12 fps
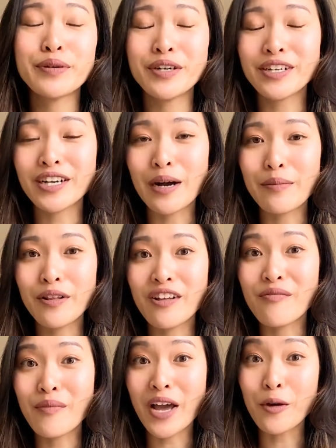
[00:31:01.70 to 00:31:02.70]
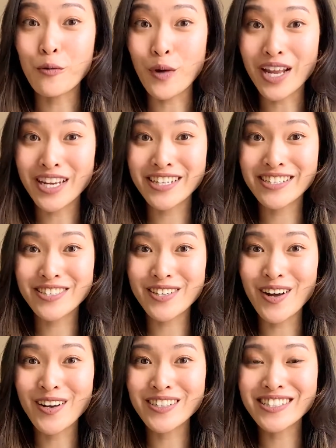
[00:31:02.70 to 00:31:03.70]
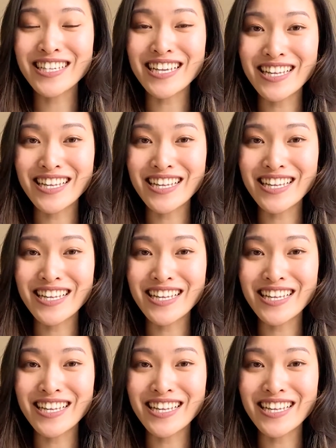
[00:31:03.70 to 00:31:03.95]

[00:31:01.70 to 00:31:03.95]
put a couple of my wedding songs